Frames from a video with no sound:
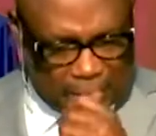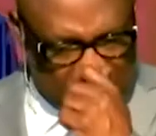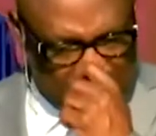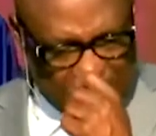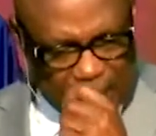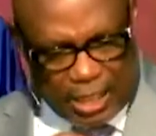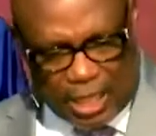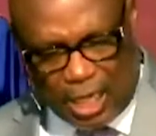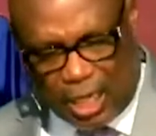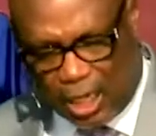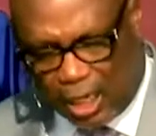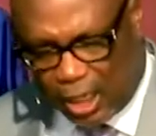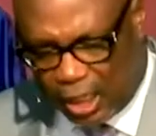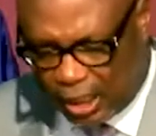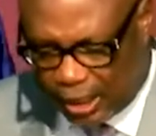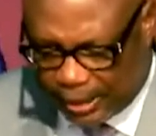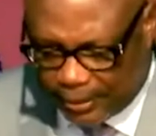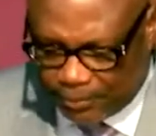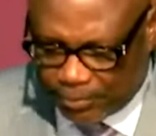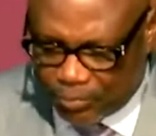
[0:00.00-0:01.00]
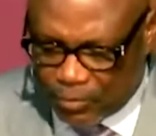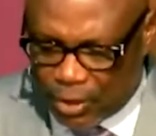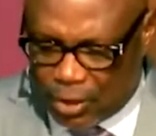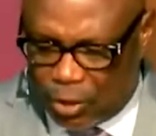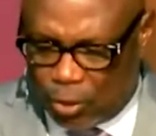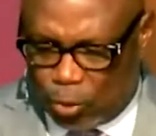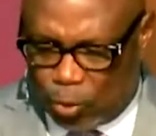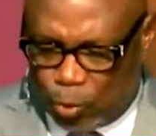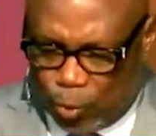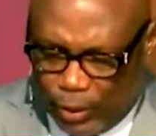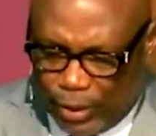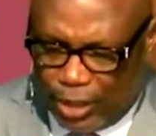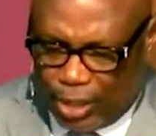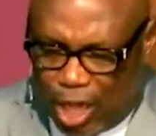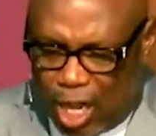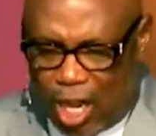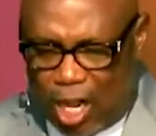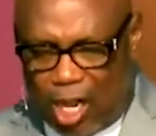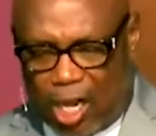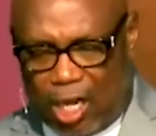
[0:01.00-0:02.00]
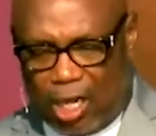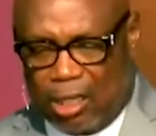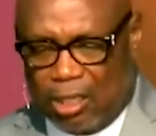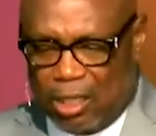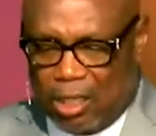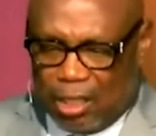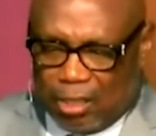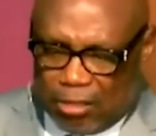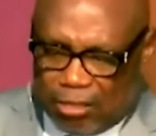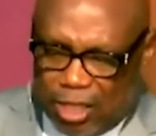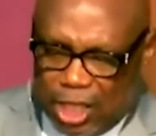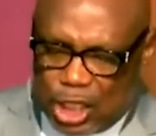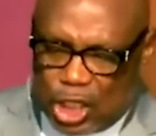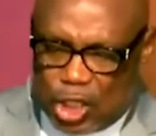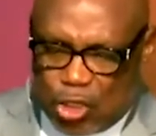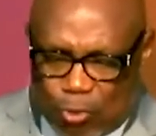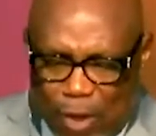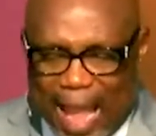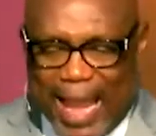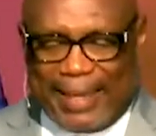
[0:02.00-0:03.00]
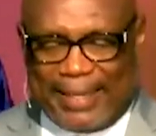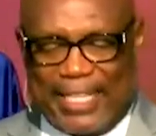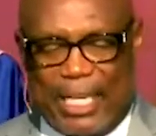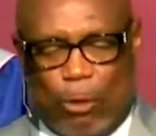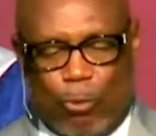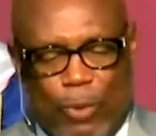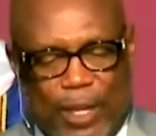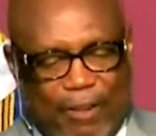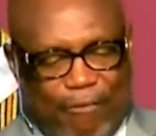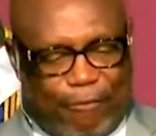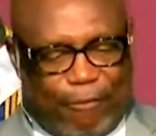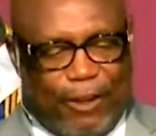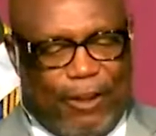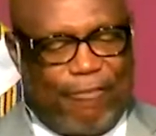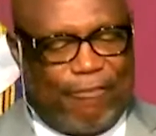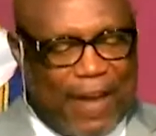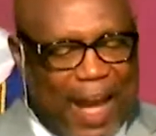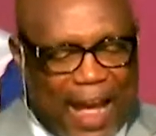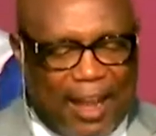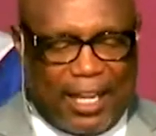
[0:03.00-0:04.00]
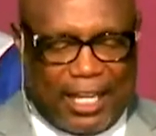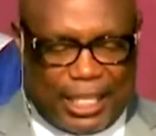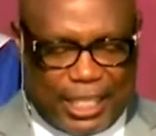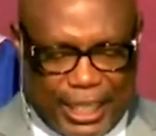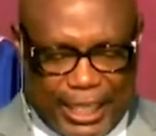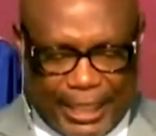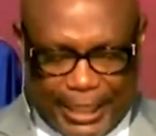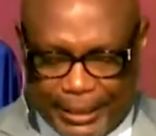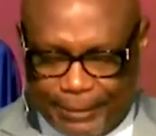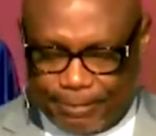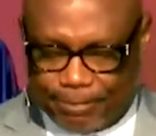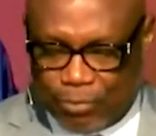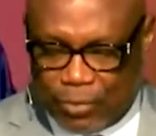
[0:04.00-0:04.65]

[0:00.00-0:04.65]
Uh, we are distracted with frivolity,